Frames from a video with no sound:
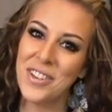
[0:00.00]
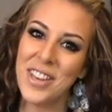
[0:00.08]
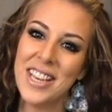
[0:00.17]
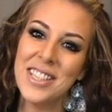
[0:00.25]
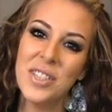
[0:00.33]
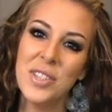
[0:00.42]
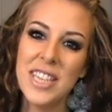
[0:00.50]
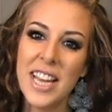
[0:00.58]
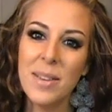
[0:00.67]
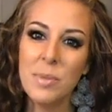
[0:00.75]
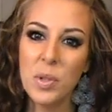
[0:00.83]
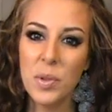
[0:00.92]
okay, so
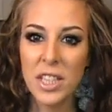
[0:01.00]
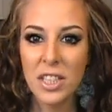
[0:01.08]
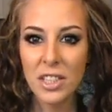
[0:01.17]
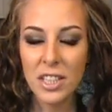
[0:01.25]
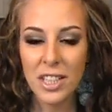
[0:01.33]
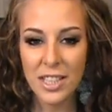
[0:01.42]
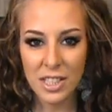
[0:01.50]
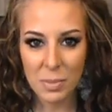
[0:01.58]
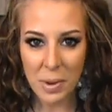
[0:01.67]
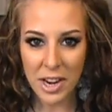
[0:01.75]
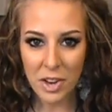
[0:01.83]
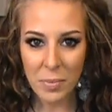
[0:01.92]
today I'm doing a look
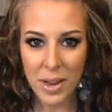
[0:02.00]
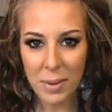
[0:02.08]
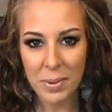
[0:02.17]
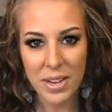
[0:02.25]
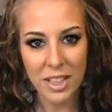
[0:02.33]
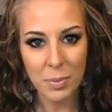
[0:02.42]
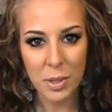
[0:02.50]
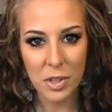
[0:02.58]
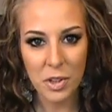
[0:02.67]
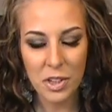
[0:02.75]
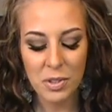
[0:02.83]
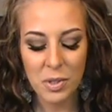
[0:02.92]
inspired by Penelope
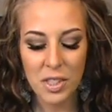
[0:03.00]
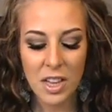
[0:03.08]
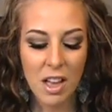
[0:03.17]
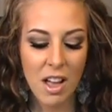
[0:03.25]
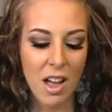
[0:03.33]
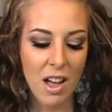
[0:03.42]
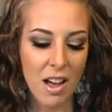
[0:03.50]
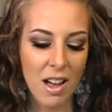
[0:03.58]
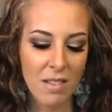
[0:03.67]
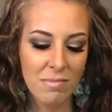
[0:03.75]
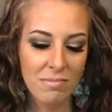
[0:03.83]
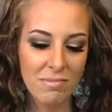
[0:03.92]
Cruz.
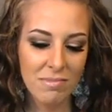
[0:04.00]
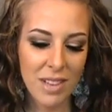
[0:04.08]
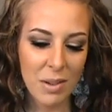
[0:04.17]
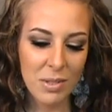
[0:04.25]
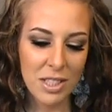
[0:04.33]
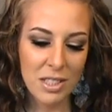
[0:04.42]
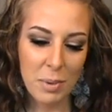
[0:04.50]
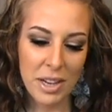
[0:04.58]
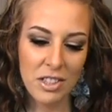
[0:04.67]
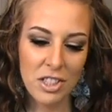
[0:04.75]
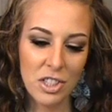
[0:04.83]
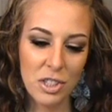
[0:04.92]
I was
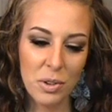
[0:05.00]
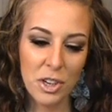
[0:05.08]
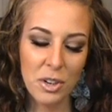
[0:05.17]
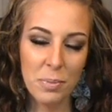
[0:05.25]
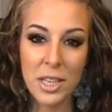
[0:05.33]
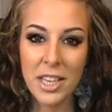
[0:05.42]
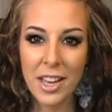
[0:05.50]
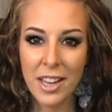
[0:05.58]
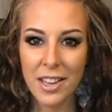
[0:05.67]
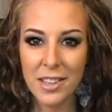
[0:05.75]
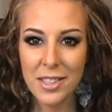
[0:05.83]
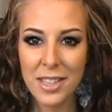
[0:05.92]
inspired to do her
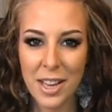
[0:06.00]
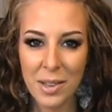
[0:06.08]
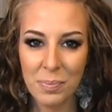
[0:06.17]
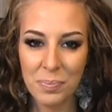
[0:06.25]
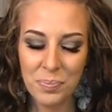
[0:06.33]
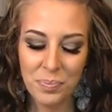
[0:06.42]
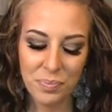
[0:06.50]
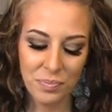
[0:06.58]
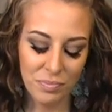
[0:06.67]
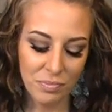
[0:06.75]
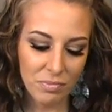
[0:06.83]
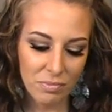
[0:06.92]
because a
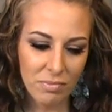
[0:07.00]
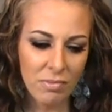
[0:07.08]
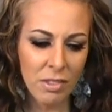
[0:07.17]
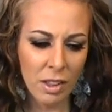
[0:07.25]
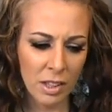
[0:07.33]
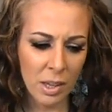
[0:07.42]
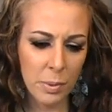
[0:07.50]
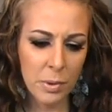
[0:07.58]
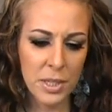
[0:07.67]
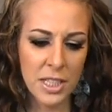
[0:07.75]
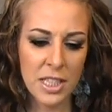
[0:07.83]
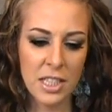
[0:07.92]
couple of
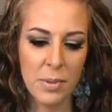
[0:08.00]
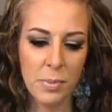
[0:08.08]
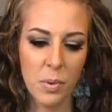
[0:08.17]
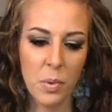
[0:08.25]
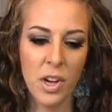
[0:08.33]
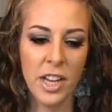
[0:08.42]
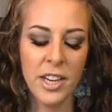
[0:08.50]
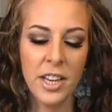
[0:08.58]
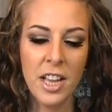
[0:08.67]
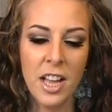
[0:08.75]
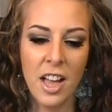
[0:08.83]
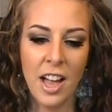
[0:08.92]
reasons. Number one,
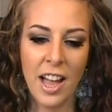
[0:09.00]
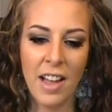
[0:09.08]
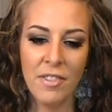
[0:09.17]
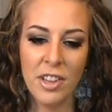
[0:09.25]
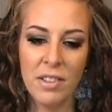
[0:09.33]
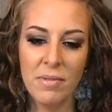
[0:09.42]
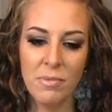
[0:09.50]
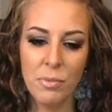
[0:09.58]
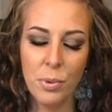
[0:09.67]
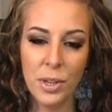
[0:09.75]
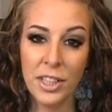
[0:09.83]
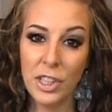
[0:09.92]
I have a
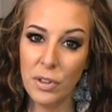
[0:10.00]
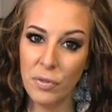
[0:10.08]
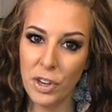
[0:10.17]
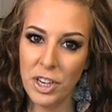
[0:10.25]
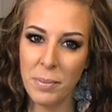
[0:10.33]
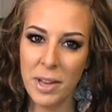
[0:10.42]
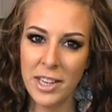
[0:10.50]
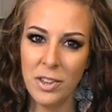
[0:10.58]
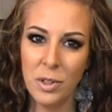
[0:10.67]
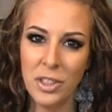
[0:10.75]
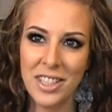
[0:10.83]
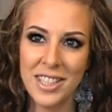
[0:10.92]
really good friend of mine
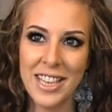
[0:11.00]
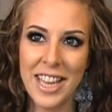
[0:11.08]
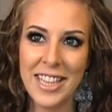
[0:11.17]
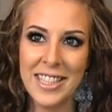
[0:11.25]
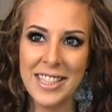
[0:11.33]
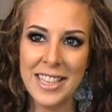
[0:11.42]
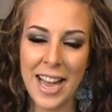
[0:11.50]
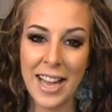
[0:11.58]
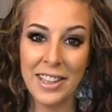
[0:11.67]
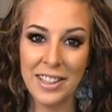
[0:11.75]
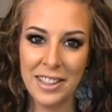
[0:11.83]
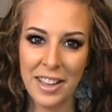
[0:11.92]
who looks
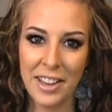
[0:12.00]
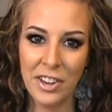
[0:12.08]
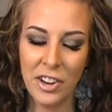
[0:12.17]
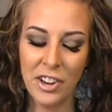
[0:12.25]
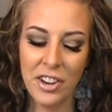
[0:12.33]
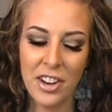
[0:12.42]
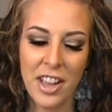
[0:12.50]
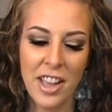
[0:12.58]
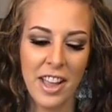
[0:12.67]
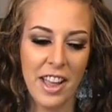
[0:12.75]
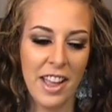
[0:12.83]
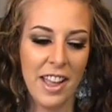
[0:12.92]
exactly like her,
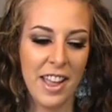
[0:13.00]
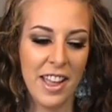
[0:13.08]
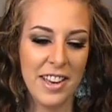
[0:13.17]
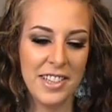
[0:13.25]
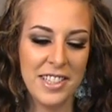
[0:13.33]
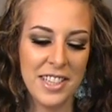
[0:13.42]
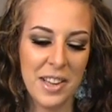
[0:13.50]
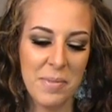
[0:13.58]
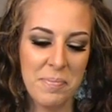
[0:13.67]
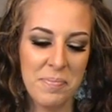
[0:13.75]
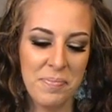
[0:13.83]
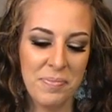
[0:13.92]

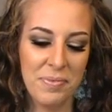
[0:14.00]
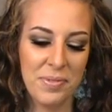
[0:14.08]
and